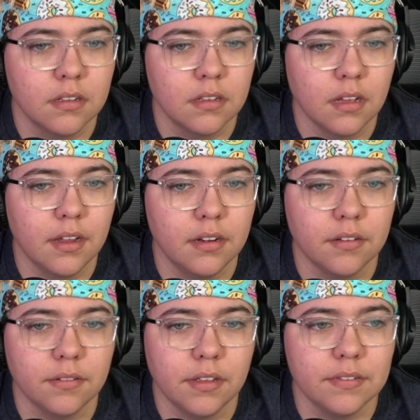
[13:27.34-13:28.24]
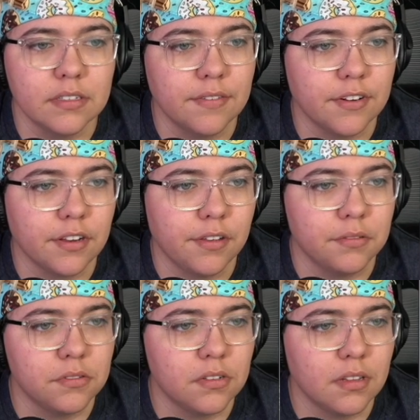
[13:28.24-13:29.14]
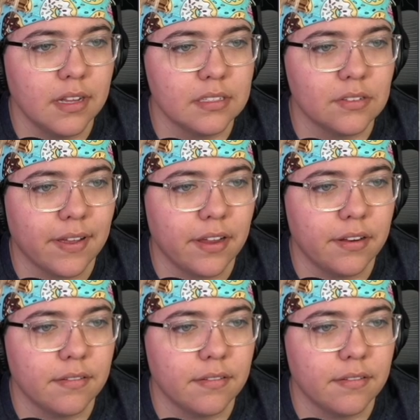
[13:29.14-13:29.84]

know it was never used. That's fine.